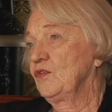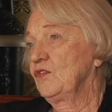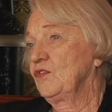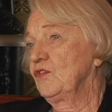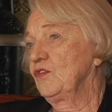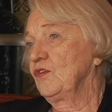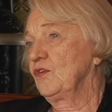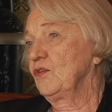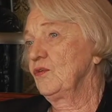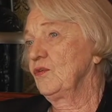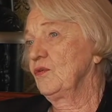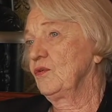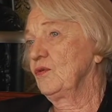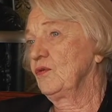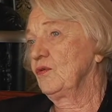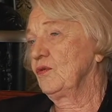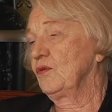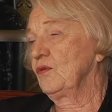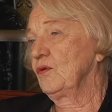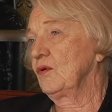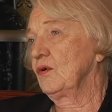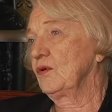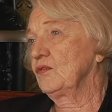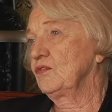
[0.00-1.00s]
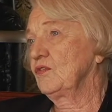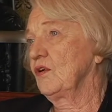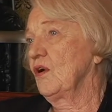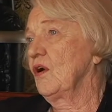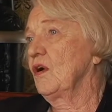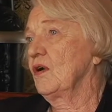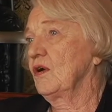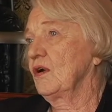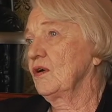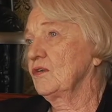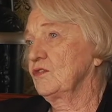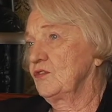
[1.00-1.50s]
to
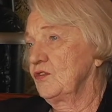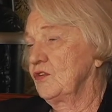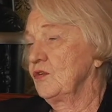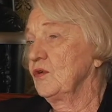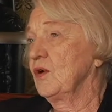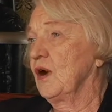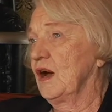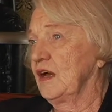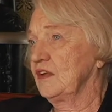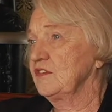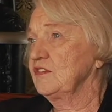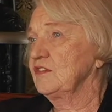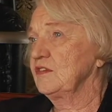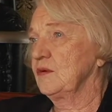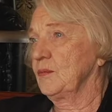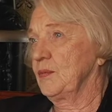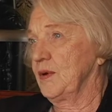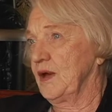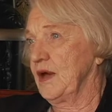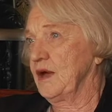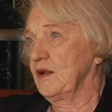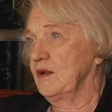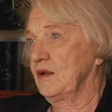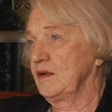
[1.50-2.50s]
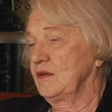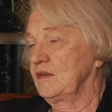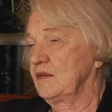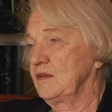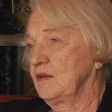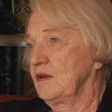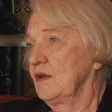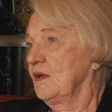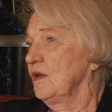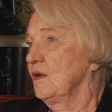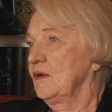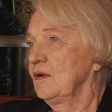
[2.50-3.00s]
talk to us about it,
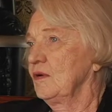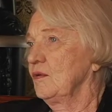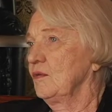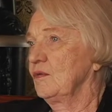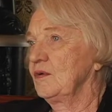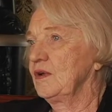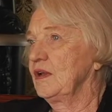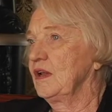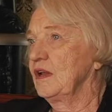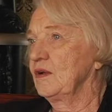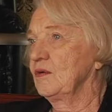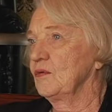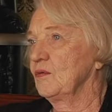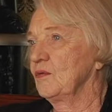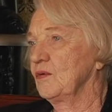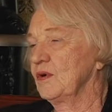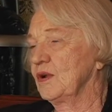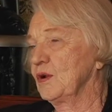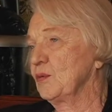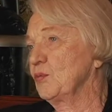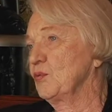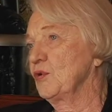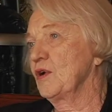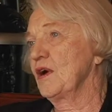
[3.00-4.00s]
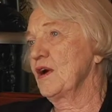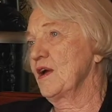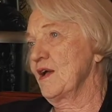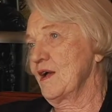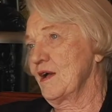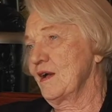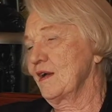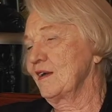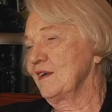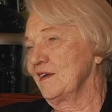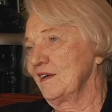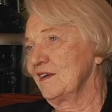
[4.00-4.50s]
we didn't want to
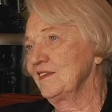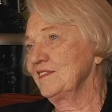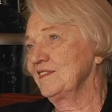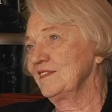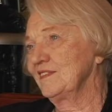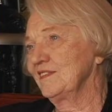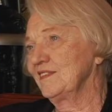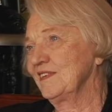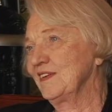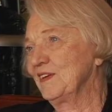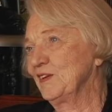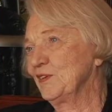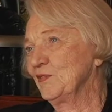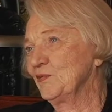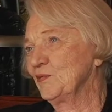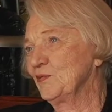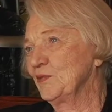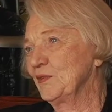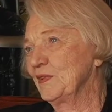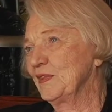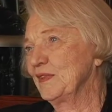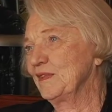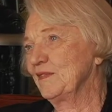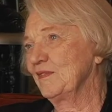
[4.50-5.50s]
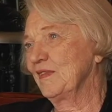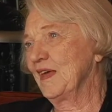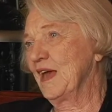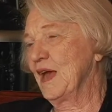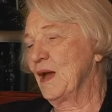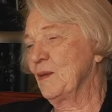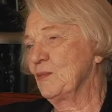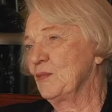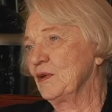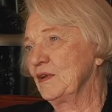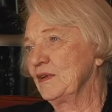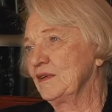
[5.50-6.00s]
pry, I guess, is what
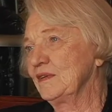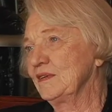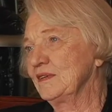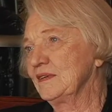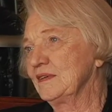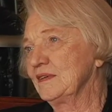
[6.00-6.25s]
happened.